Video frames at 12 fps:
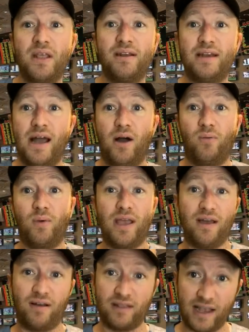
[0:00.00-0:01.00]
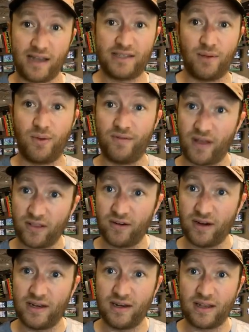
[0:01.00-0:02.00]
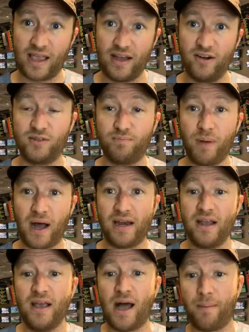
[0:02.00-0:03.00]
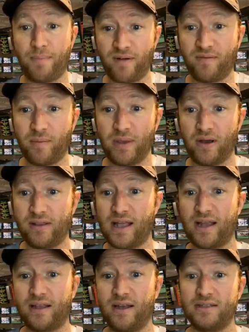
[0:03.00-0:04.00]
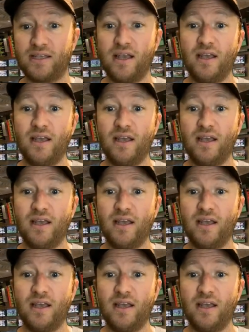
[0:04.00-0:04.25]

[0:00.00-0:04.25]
Now, we have, like I said, we have other indicators, but above and beyond that, guys,